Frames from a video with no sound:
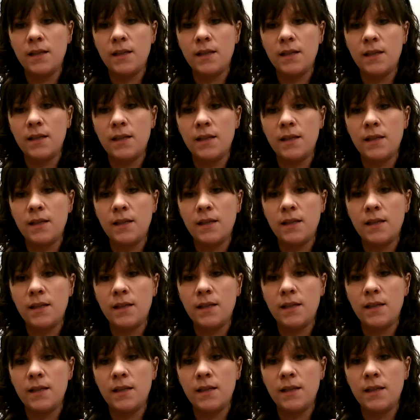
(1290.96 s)
you get.
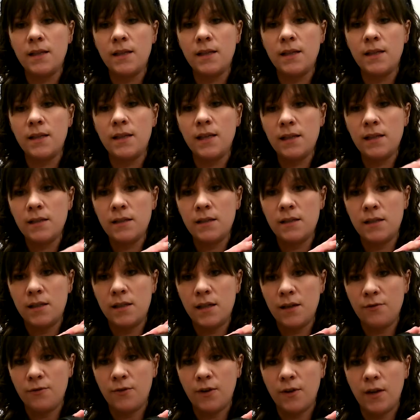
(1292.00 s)
And what makes these
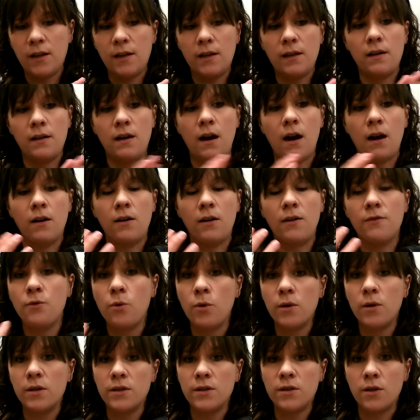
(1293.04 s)
different are, of
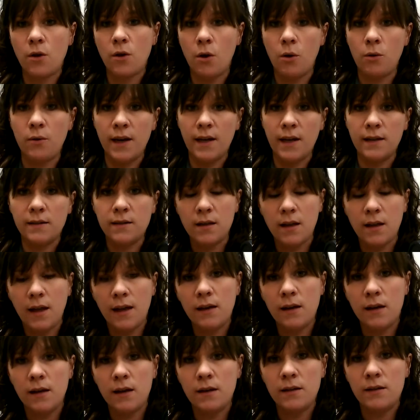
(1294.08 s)
course, the coatings.
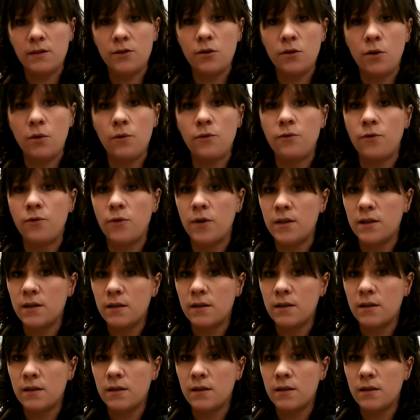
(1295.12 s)
Leica is known for its
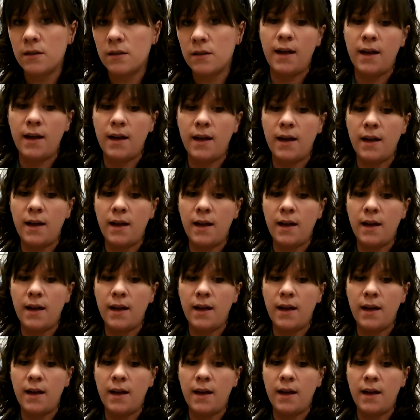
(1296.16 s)
glass and the
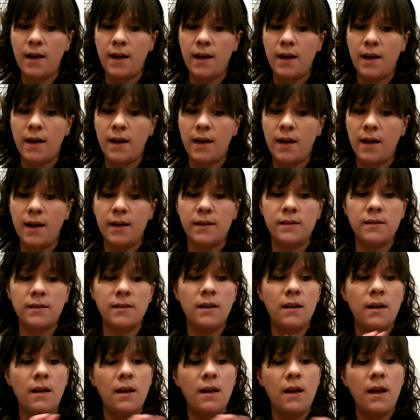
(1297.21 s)
coatings on the glass,
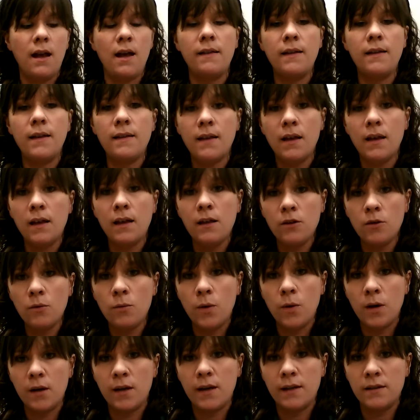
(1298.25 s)
and then the inner
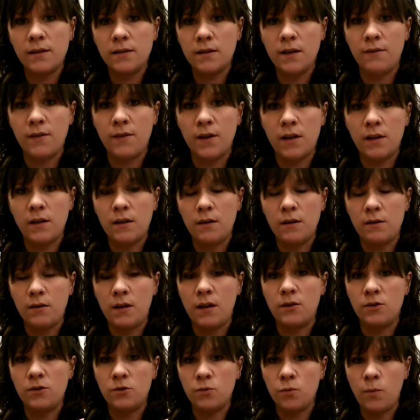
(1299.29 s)
workings of it
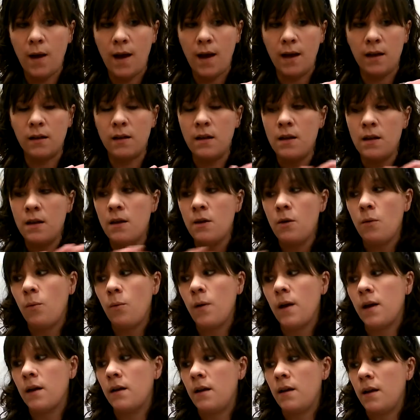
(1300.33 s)
as well.
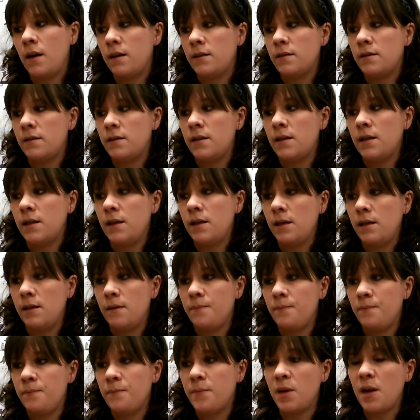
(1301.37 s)
Whereas
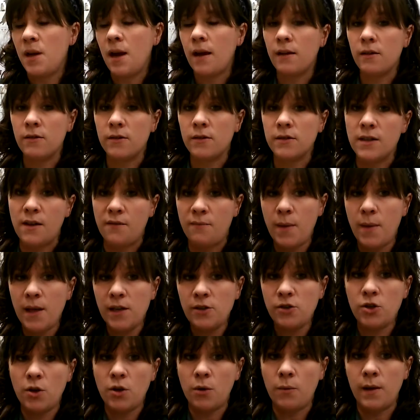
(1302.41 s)
the binoculars I've been
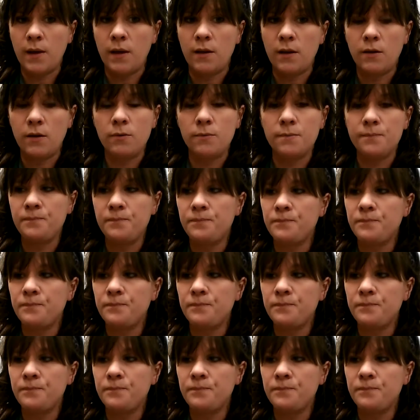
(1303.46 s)
showing you,